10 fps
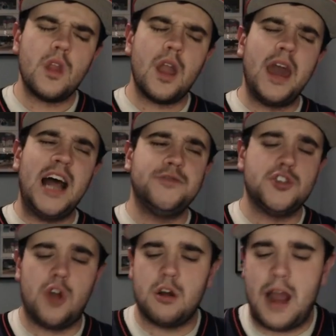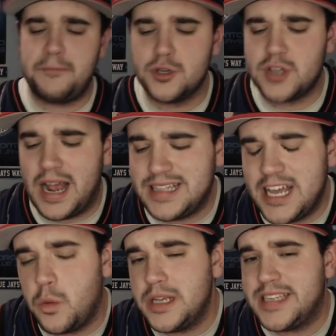And as for the Toronto Raptors, guys,
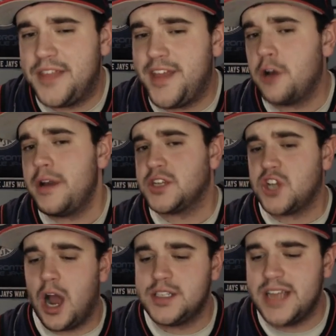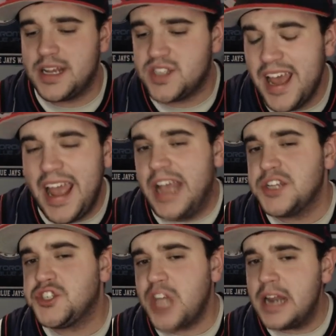like we said, their next contest
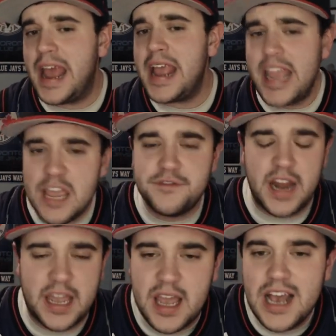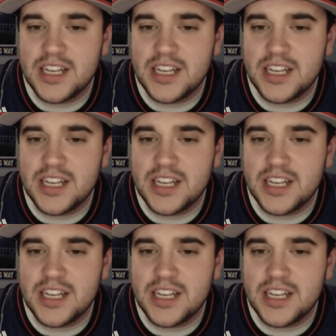is Sunday evening,